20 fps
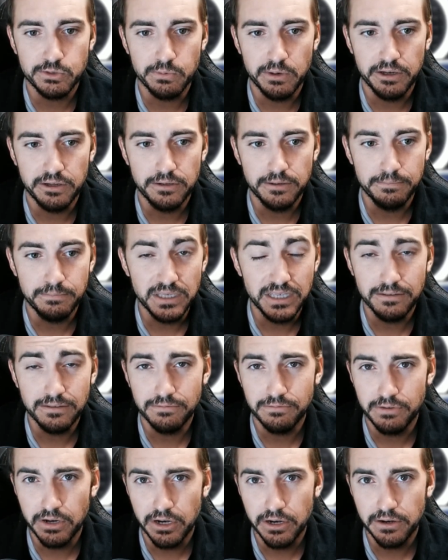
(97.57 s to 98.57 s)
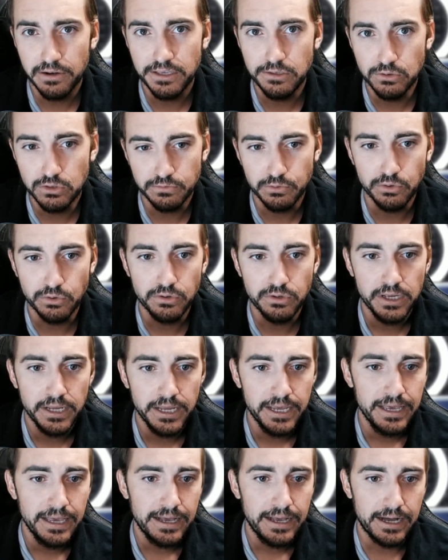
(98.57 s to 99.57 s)
wound up being very useful
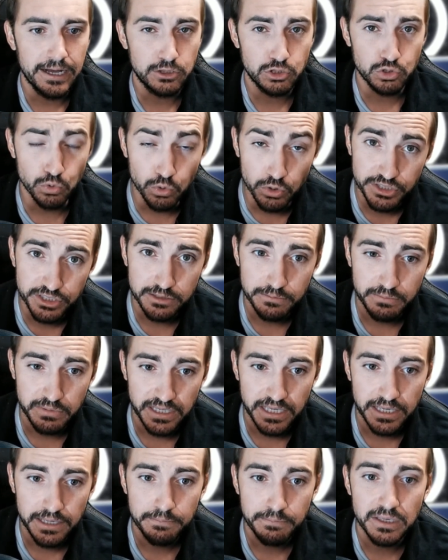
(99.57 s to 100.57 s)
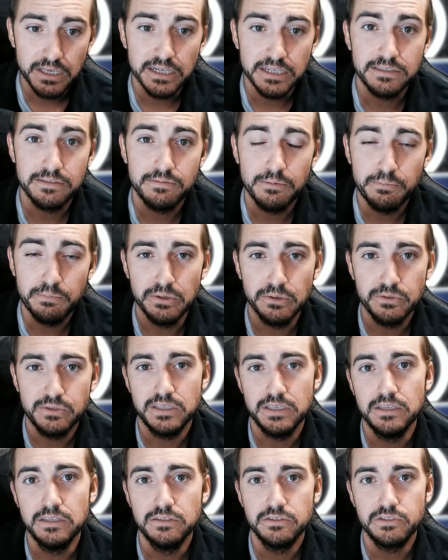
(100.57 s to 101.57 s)
uh, tools to me because of the
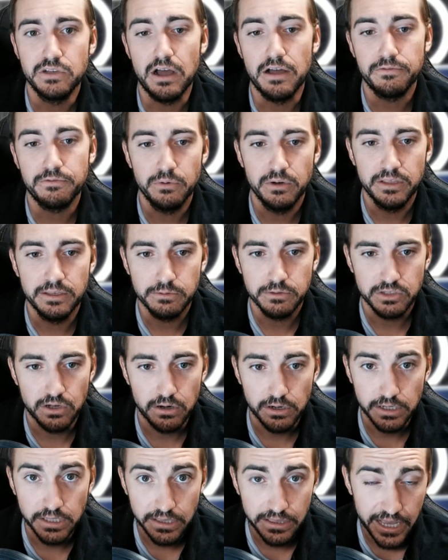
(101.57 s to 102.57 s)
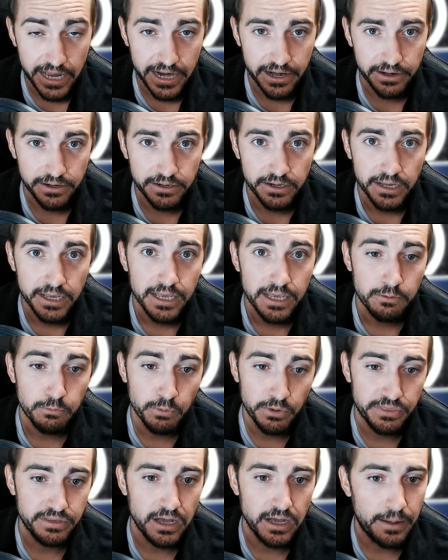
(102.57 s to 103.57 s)
built-in software that was already there
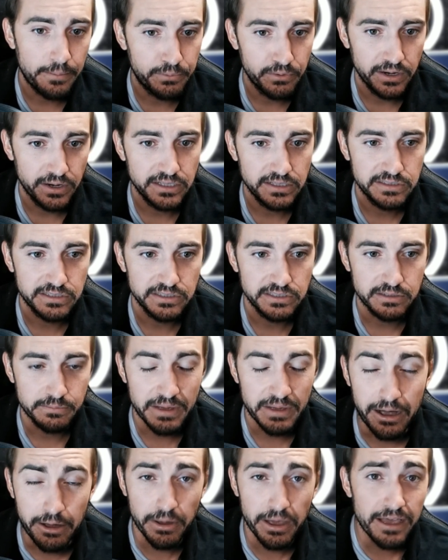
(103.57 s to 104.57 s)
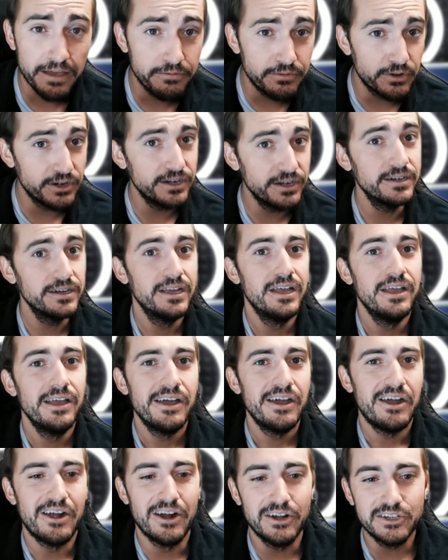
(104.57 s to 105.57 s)
with the operating system. However,
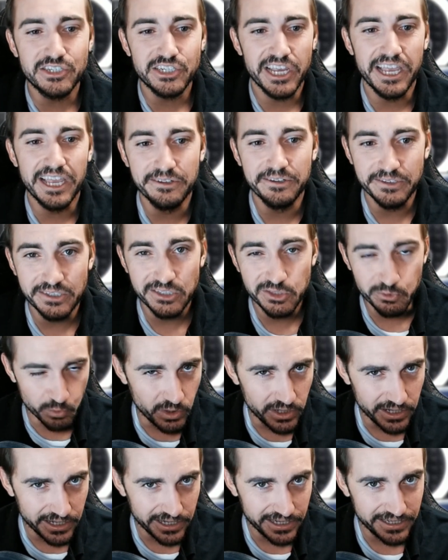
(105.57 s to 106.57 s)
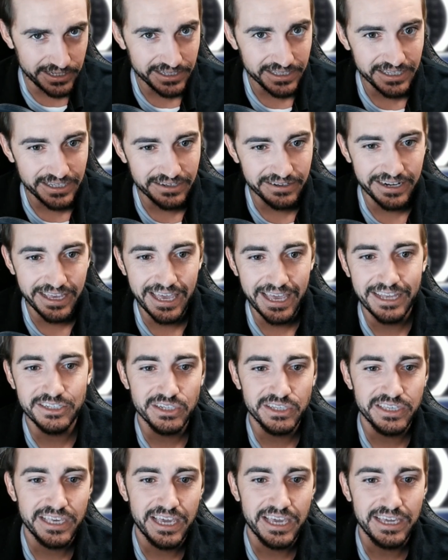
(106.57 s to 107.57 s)
our channel is one here to
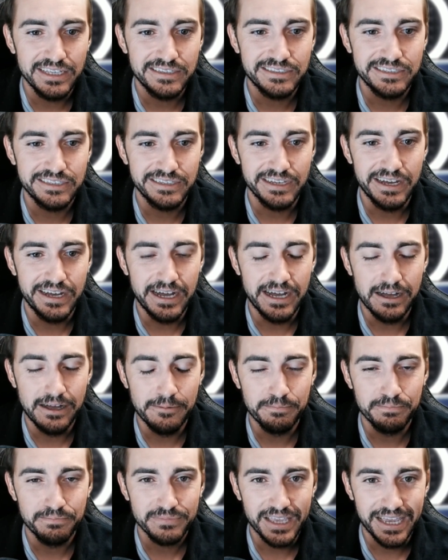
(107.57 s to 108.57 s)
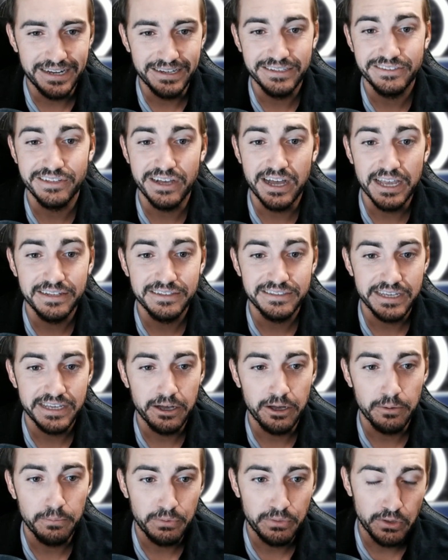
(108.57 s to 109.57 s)
educate um, and designed to
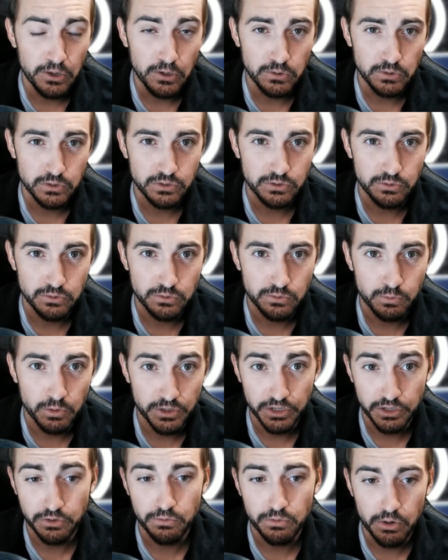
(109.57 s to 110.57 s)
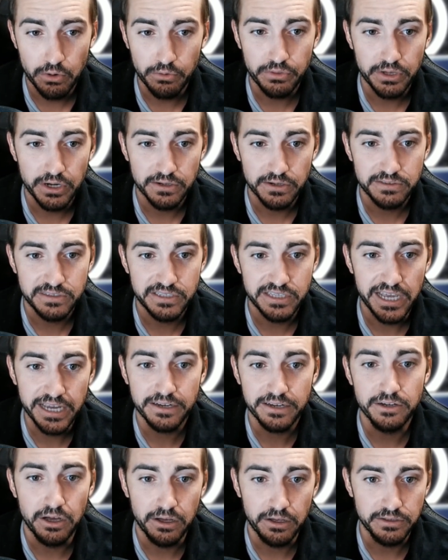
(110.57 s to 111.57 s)
help those who want to grow their
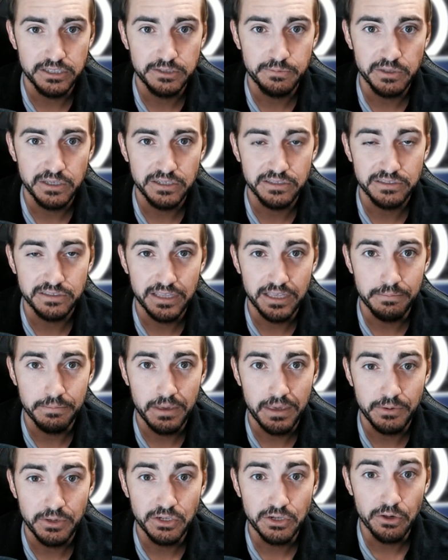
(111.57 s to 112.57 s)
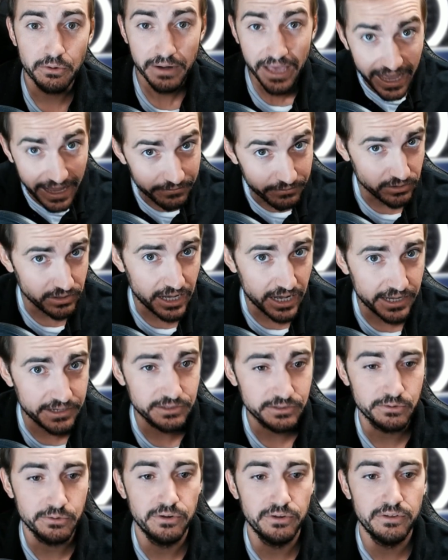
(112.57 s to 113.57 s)
tech knowledge because they maybe don't have a
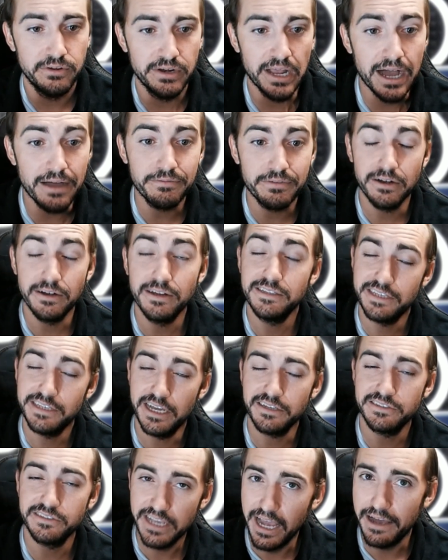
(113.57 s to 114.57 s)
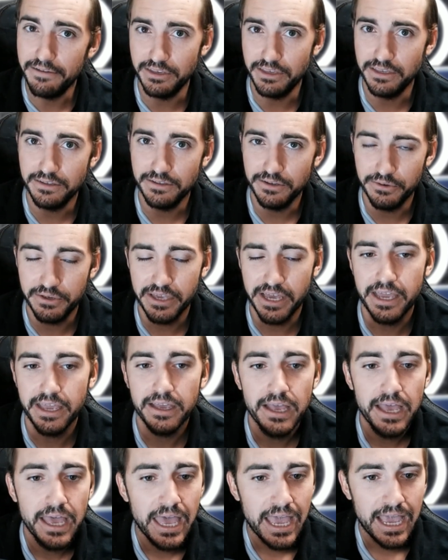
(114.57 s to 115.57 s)
lot or they're not very tech savvy.
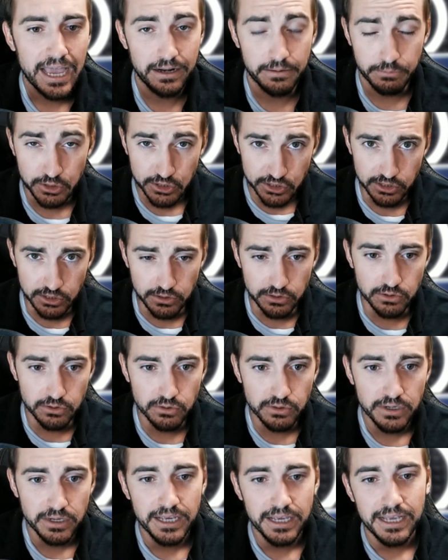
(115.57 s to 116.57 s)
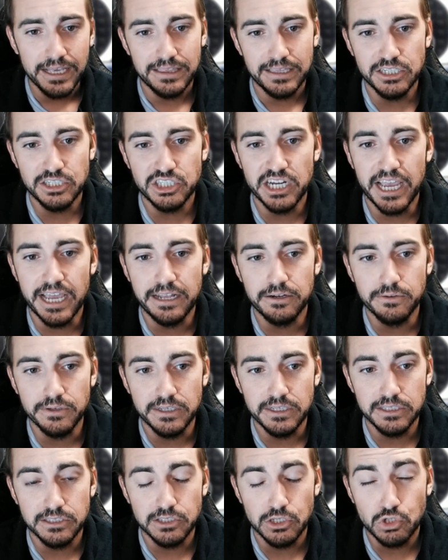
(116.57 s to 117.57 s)
Okay. And number two, this
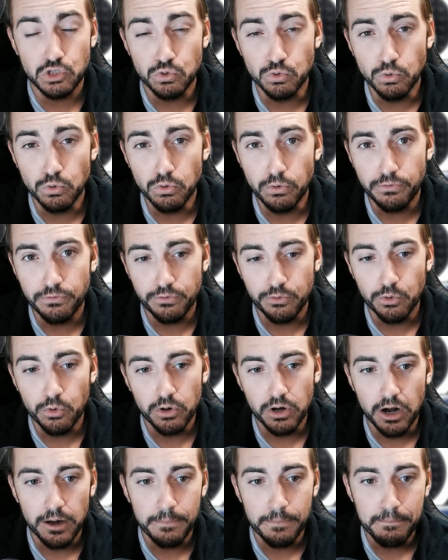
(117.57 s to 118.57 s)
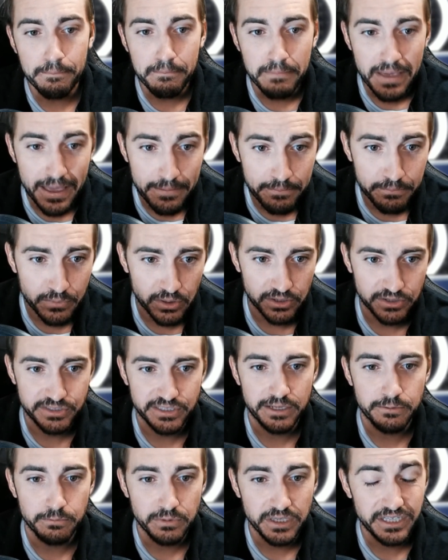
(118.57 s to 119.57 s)
channel is a tool for our members,
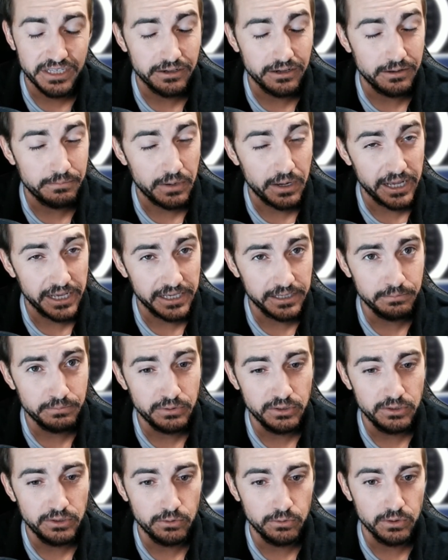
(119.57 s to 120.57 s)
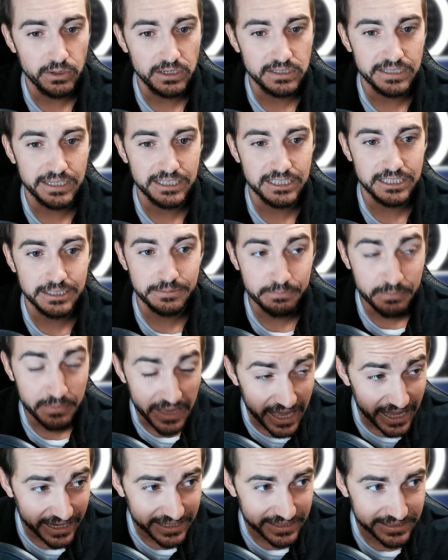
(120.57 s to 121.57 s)
and we here at My Computer Works
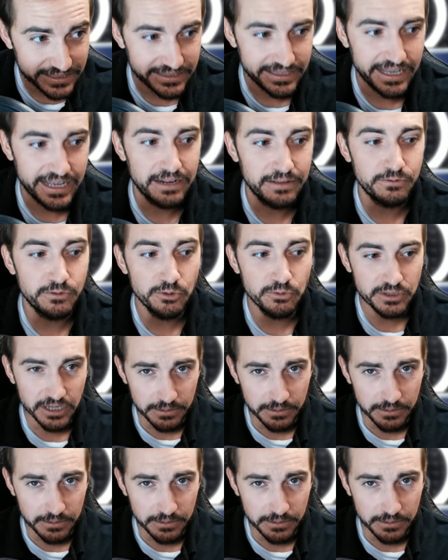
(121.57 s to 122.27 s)
expect that if you come to